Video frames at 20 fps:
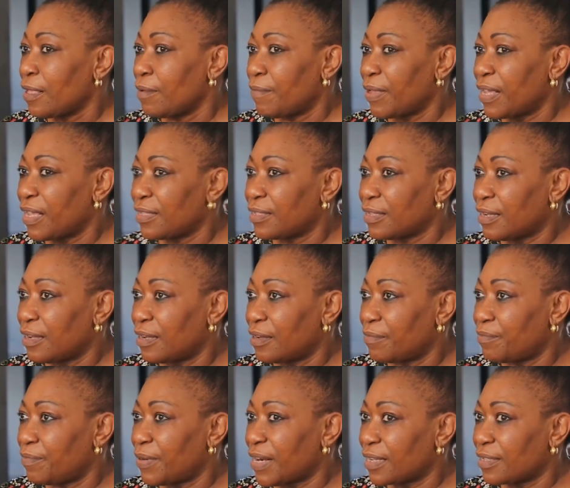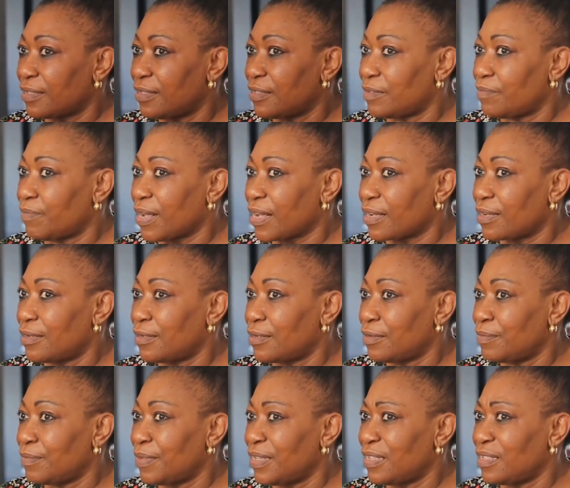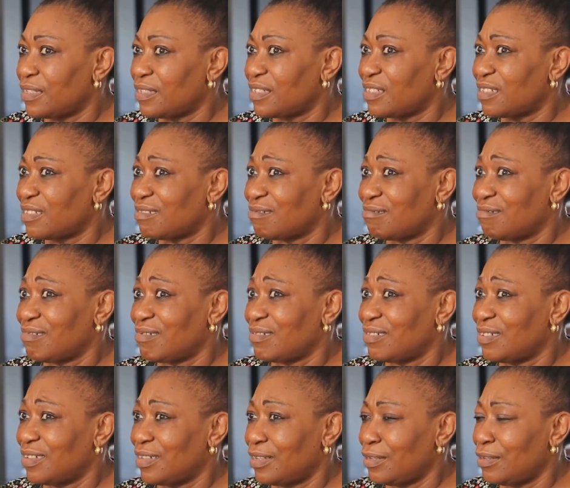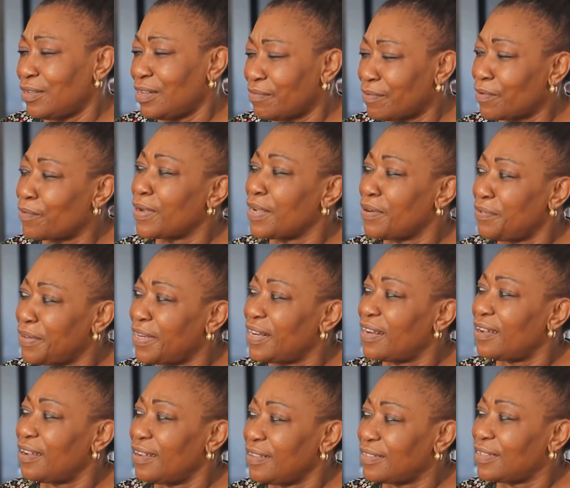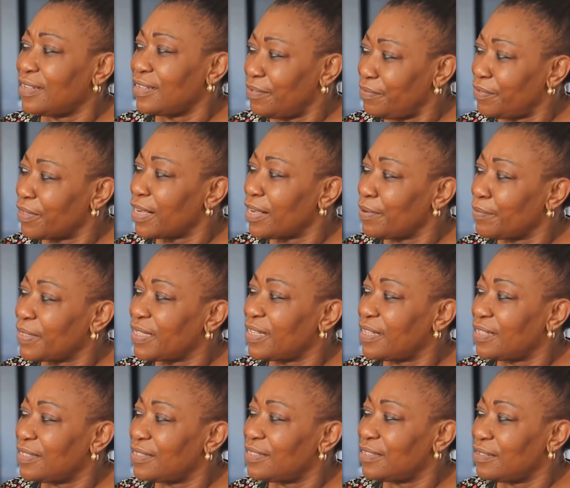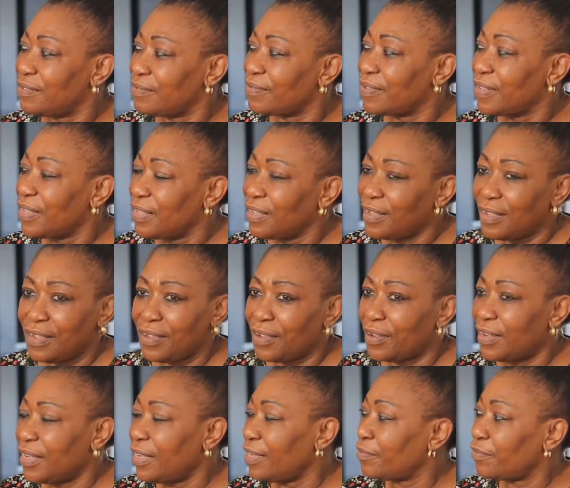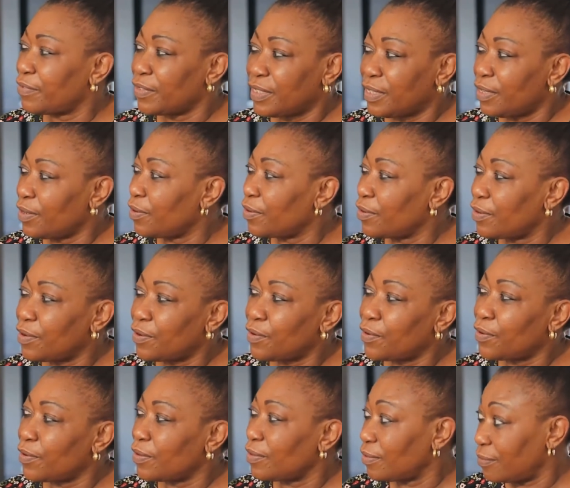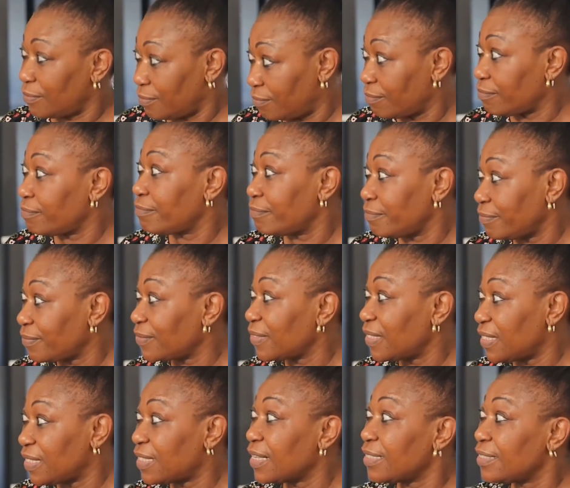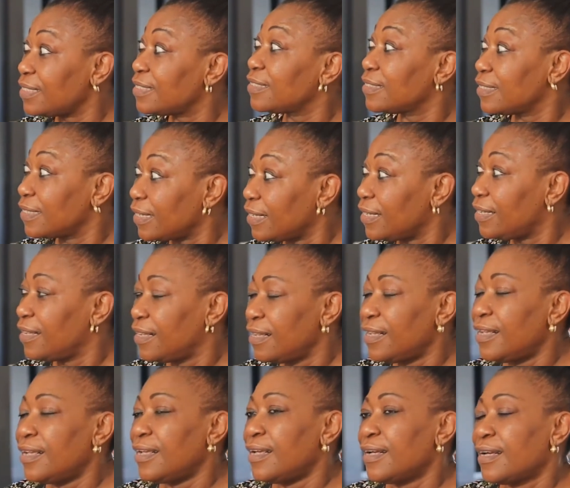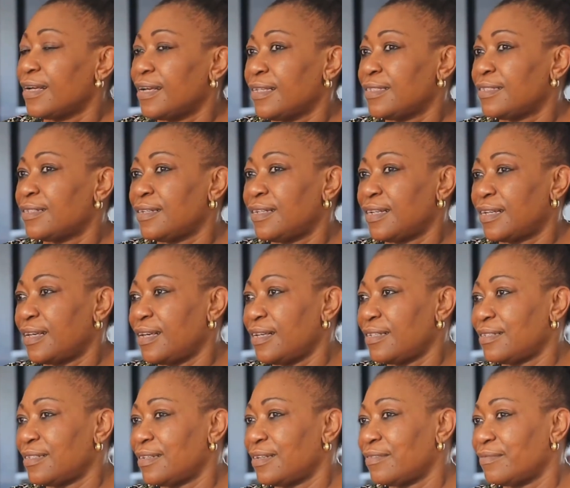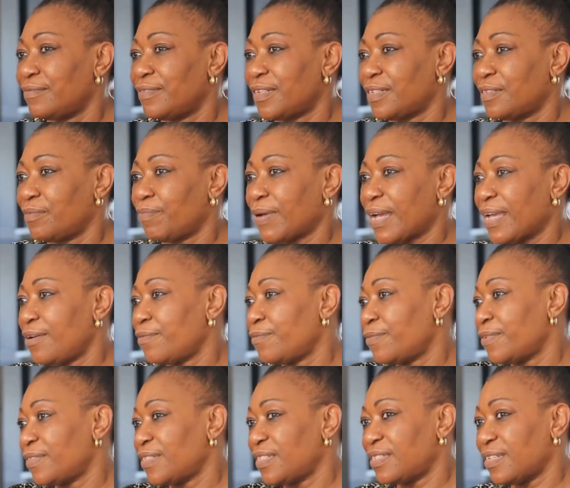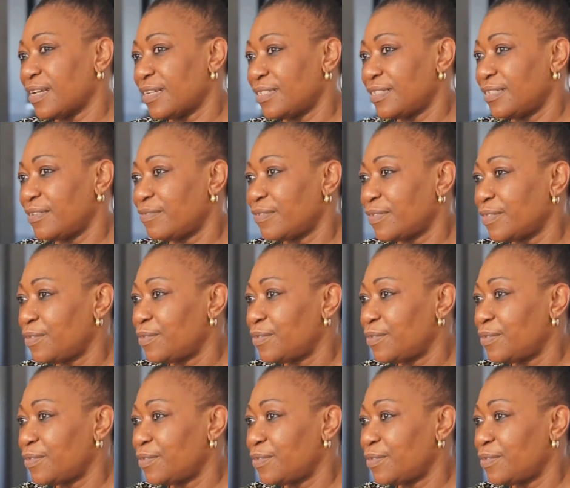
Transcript: Because our practice back home is, you never quite realize that if you're hypertensive, you're in for the long haul, essentially. It's not a case of just buying one sachet for